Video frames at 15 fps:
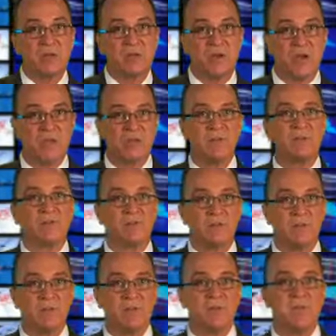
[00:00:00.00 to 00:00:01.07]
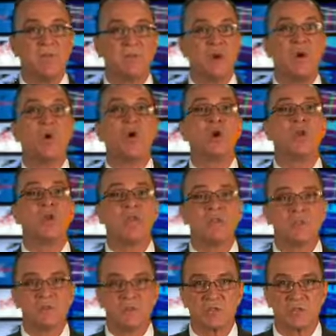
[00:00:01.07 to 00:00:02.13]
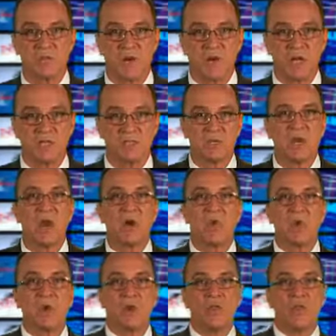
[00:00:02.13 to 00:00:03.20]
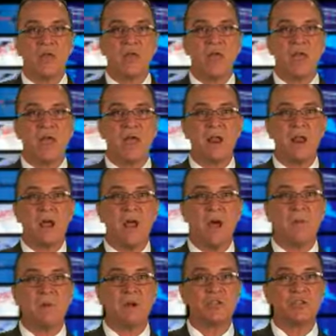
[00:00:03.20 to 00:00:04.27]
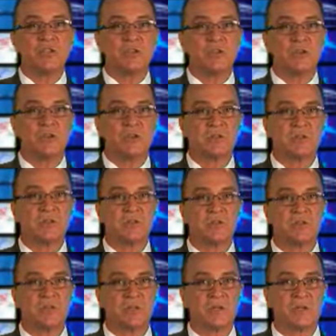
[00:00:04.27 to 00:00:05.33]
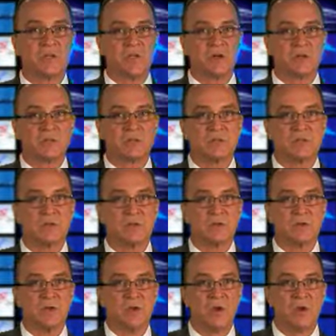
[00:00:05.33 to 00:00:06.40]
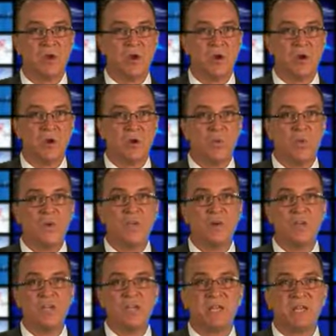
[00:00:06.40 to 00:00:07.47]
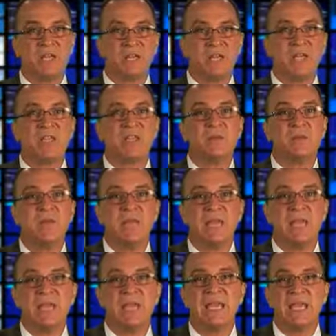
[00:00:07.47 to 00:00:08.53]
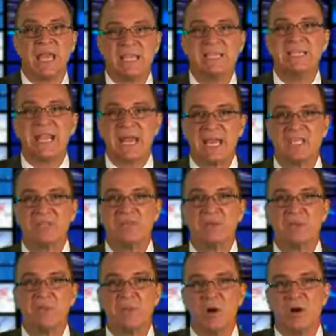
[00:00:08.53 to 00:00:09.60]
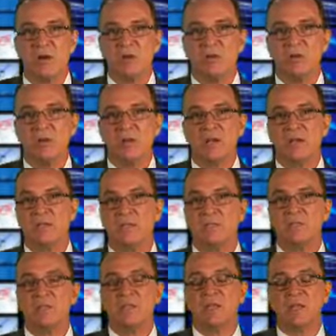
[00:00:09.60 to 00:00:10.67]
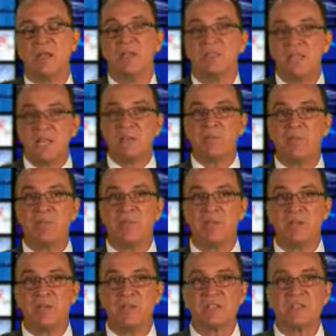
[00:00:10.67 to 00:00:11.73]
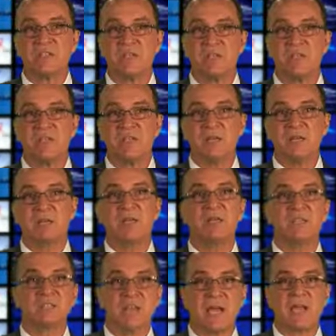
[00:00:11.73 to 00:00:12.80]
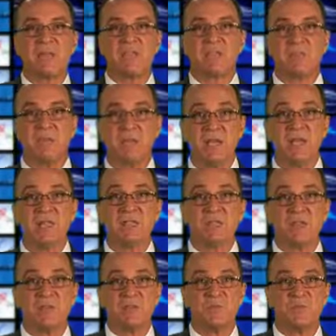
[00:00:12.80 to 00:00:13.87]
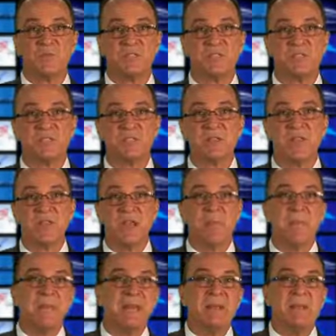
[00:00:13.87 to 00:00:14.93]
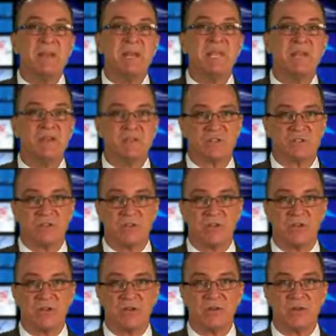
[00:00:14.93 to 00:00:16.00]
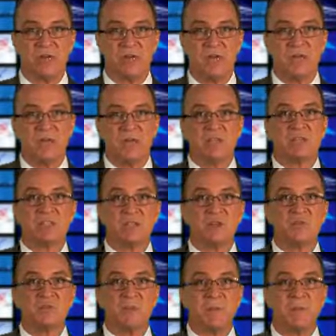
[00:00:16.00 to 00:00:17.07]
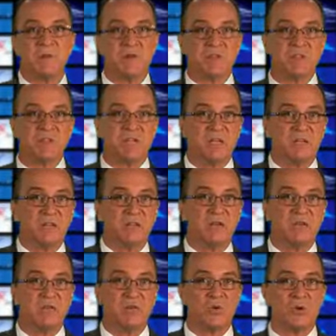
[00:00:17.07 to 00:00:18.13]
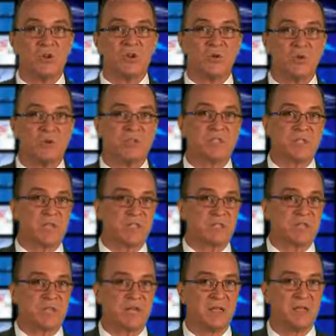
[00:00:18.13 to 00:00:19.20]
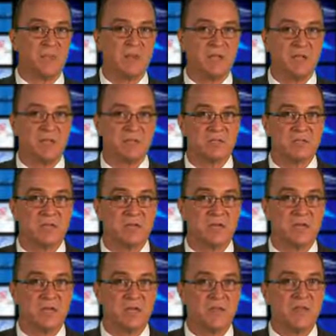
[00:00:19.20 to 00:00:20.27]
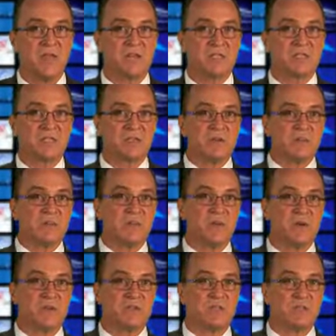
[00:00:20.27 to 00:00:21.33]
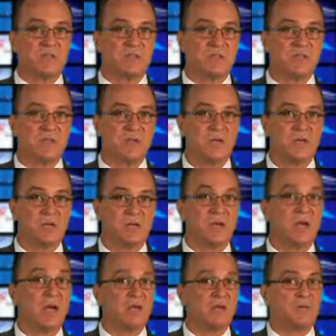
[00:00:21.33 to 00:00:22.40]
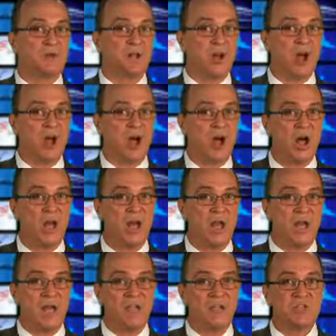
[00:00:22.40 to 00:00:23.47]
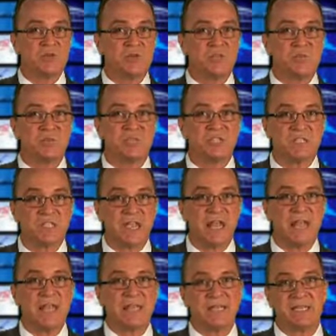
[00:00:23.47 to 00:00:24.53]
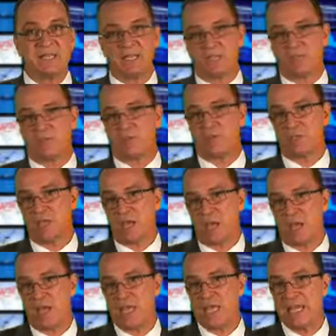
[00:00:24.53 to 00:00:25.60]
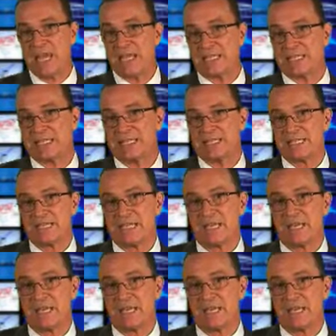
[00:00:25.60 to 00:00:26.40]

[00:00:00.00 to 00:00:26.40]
to have an affirmative or yes response, we are that much closer to the close. We want to get them in a yes answering mode. An example of this, in the encyclopedia sales business, many years ago, the salespeople used to go door to door to sell encyclopedias. They had a series of questions, 100 in all, and each question was designed to get the customer to say yes.